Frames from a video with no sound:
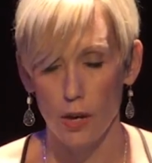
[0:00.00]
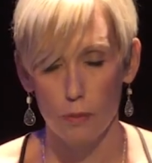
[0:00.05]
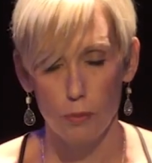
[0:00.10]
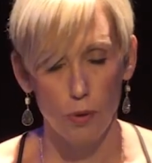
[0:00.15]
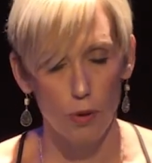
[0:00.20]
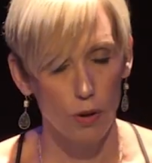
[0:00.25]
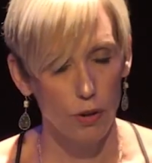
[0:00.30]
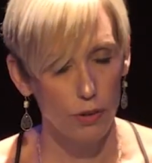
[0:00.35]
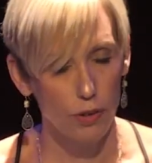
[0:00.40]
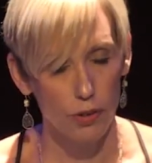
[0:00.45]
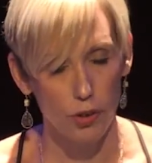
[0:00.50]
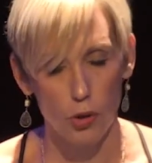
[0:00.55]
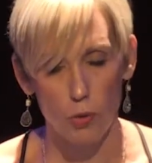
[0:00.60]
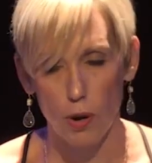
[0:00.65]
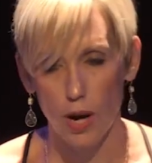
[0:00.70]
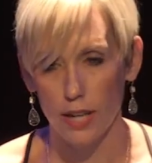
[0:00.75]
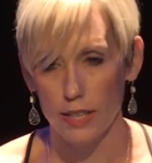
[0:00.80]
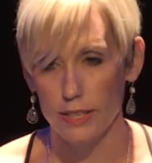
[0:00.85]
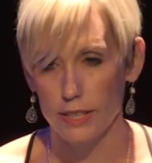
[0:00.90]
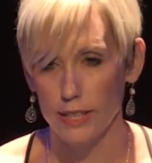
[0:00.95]
Poor Luke
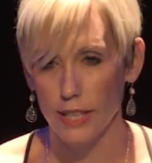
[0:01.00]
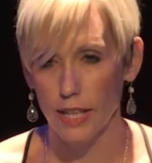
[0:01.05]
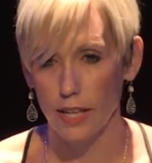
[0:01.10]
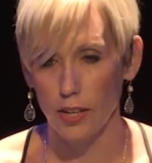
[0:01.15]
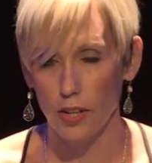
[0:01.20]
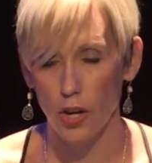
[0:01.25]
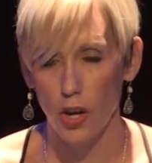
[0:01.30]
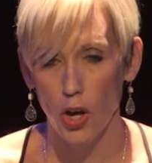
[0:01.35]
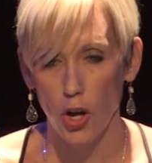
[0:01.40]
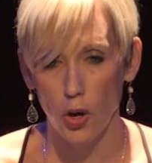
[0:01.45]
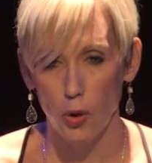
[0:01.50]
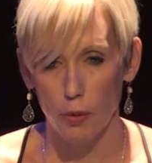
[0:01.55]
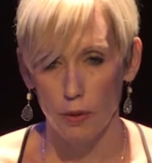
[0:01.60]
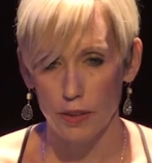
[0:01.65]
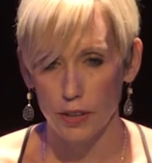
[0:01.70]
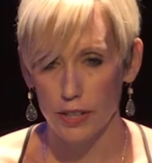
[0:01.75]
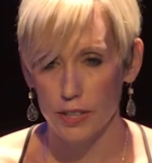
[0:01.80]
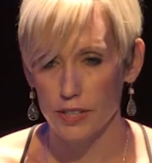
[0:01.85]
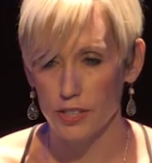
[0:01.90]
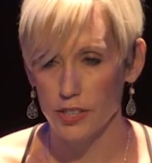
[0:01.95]
walked in
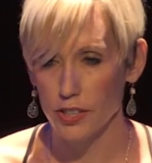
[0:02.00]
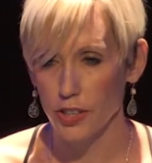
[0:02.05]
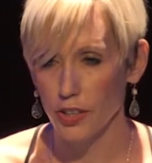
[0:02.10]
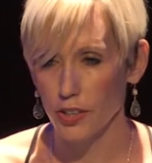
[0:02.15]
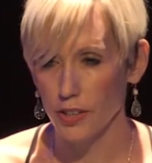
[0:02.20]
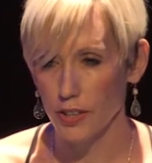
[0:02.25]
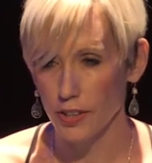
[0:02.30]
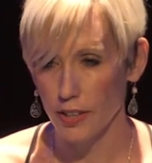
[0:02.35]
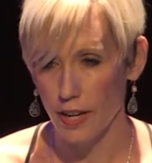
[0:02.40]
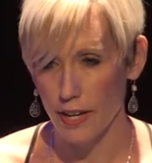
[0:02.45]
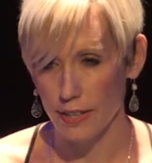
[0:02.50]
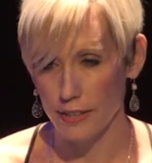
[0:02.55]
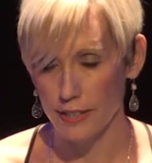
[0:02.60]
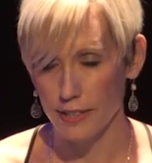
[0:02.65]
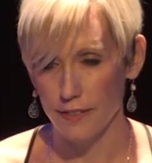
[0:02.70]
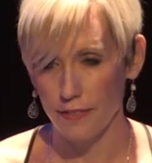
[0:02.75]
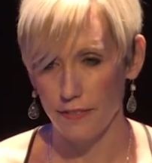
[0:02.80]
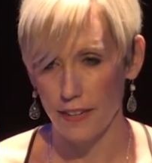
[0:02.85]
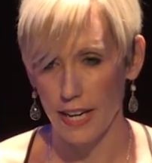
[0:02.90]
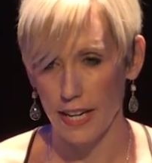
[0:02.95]
with a concerned look on
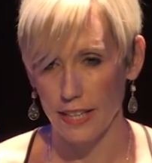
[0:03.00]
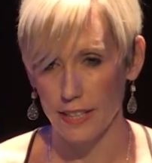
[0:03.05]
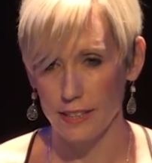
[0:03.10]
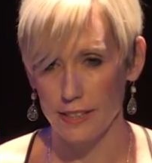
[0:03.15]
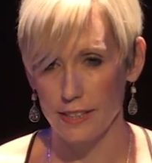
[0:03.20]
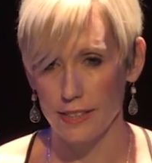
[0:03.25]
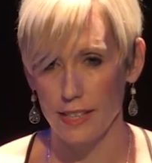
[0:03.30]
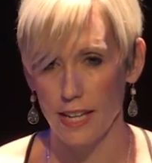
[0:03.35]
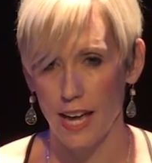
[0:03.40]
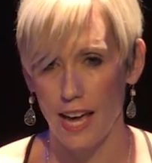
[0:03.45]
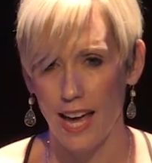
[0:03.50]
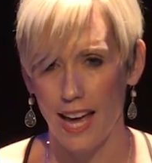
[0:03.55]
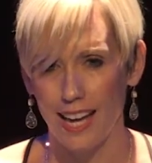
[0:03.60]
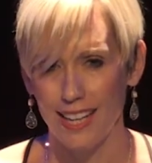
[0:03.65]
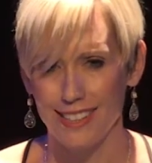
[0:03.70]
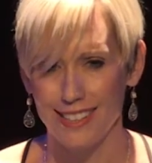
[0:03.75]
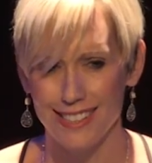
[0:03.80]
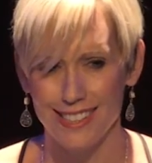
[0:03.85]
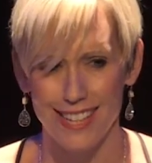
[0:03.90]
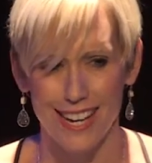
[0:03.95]
his face
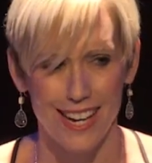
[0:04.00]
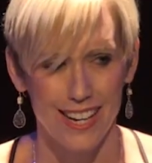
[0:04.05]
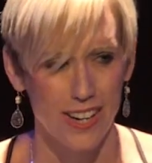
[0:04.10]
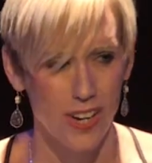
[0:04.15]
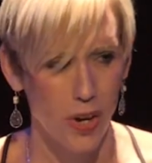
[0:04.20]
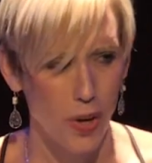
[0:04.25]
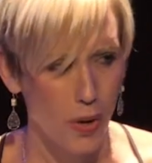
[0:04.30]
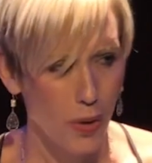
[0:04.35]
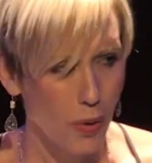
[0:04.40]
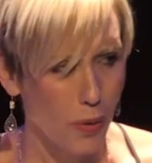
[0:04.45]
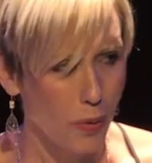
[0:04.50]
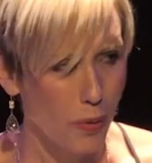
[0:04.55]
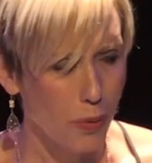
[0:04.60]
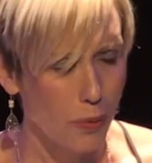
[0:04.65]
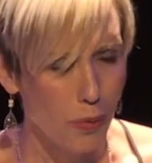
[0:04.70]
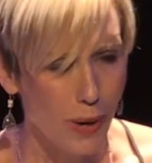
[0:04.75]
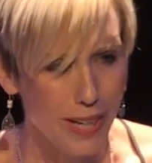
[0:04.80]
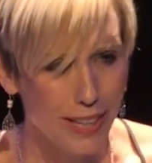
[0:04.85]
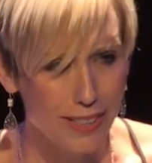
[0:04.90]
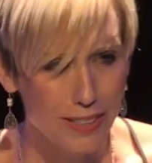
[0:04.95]
and said,
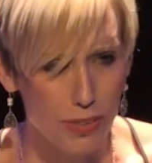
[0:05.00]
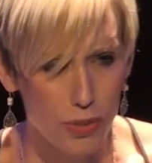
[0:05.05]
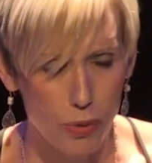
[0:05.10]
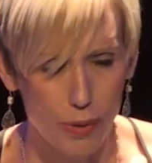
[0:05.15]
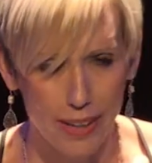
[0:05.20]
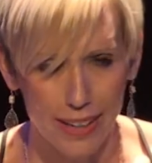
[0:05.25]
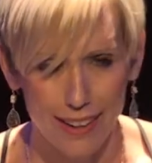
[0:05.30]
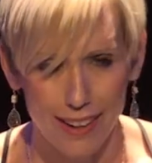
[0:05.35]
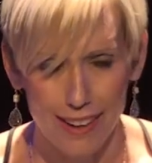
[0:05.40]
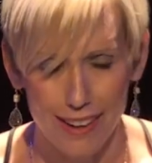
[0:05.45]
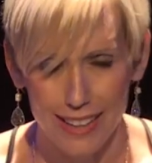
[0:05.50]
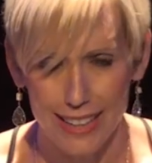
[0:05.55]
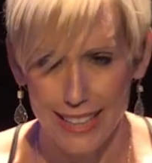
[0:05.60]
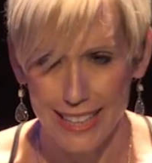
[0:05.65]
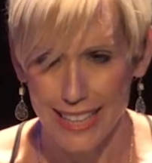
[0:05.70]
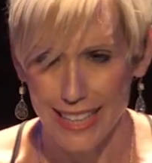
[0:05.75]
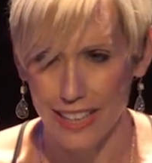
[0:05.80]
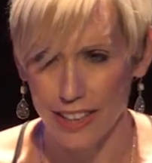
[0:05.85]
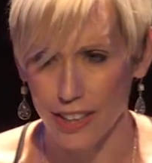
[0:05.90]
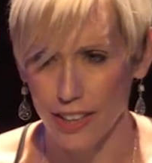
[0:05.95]
"What is going on
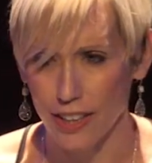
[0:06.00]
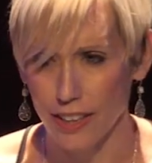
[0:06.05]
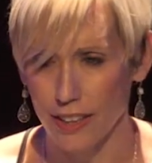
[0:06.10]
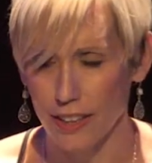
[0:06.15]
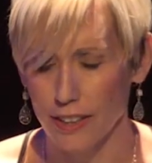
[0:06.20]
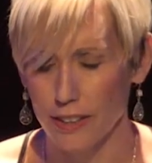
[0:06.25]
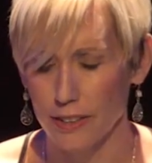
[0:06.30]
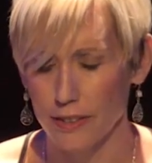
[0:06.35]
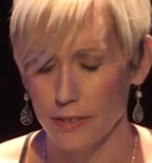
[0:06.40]
in here?"